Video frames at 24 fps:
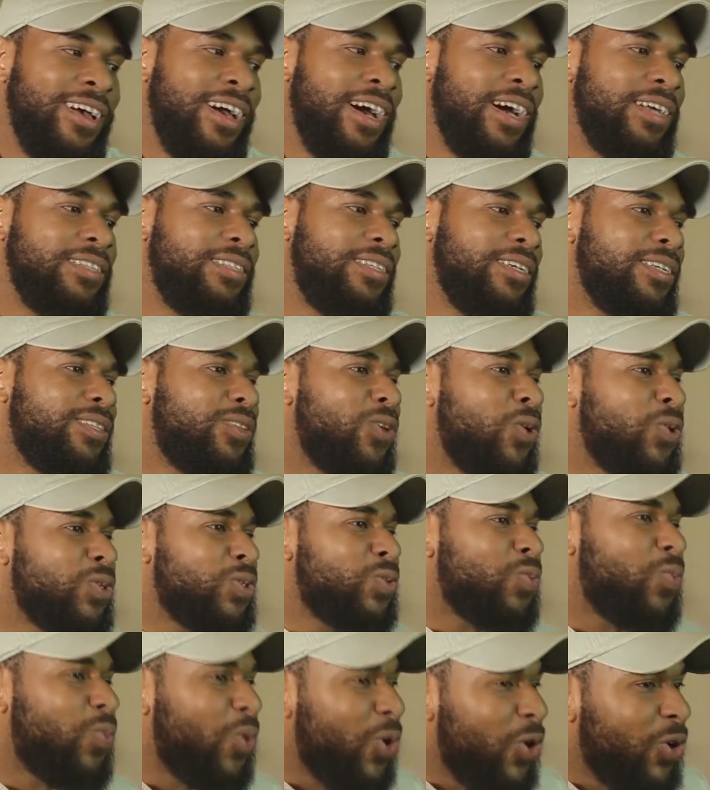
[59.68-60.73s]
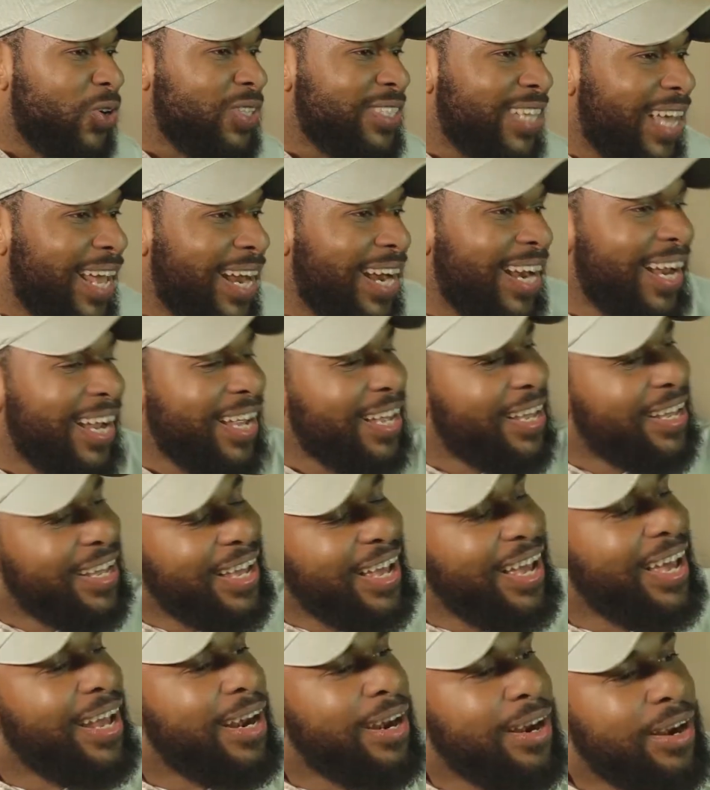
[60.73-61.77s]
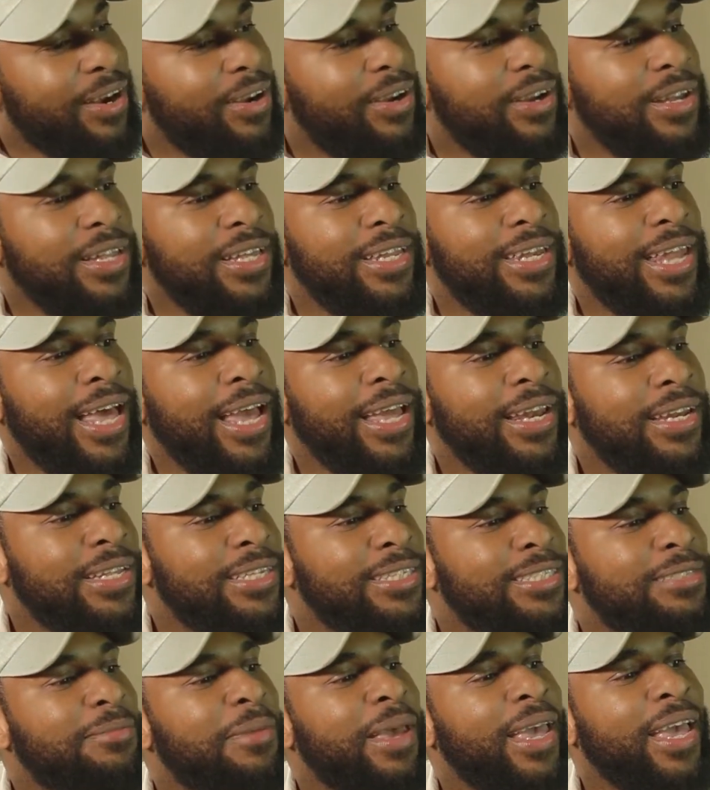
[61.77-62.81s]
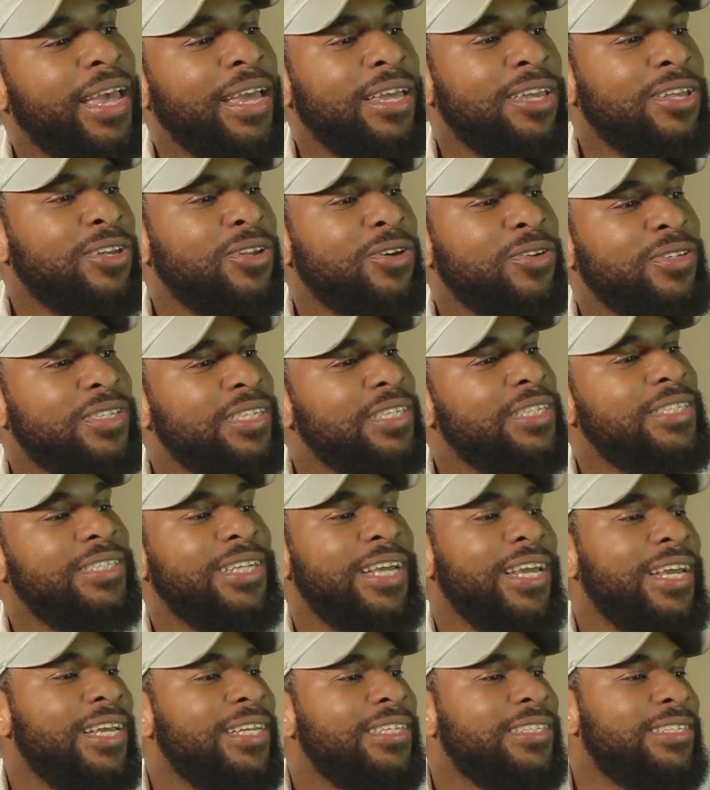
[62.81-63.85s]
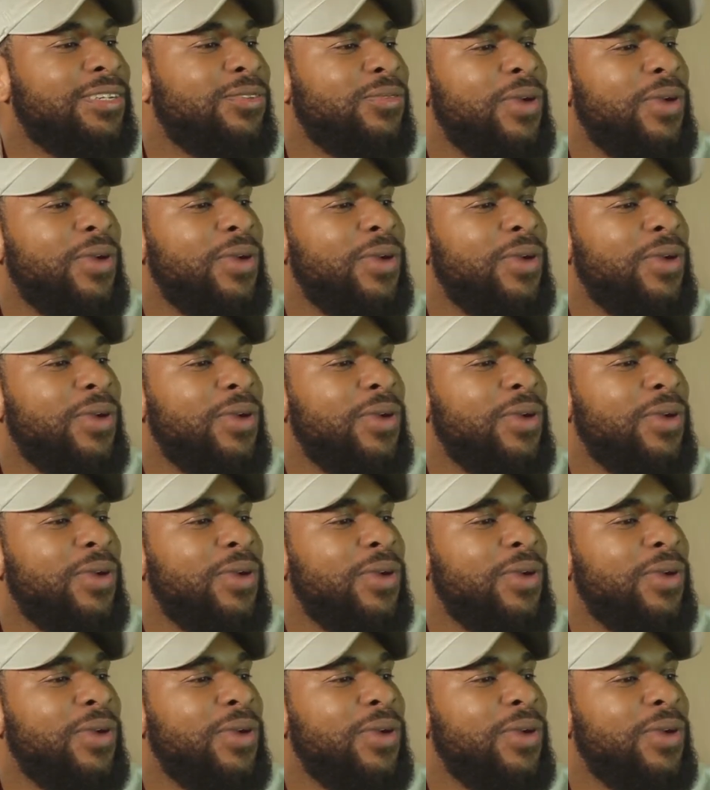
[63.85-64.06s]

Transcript: I took those words out of the early 90s, man. You know, DJs and